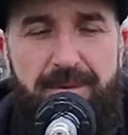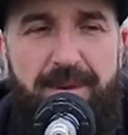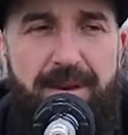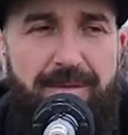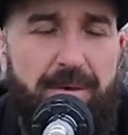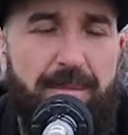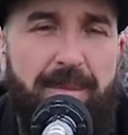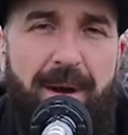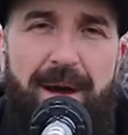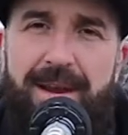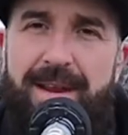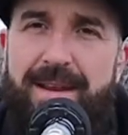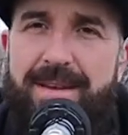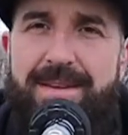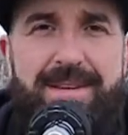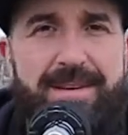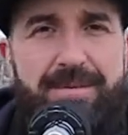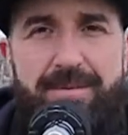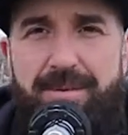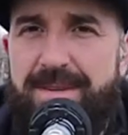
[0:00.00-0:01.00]
for everybody
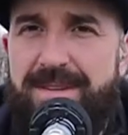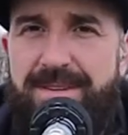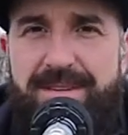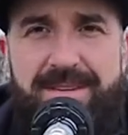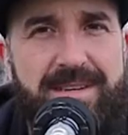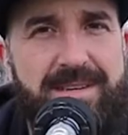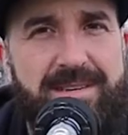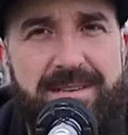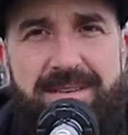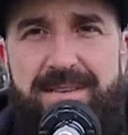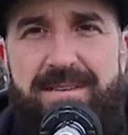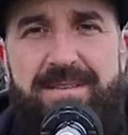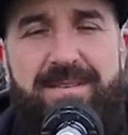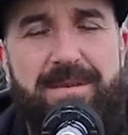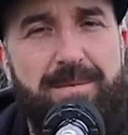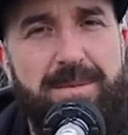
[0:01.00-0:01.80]
in different seasons.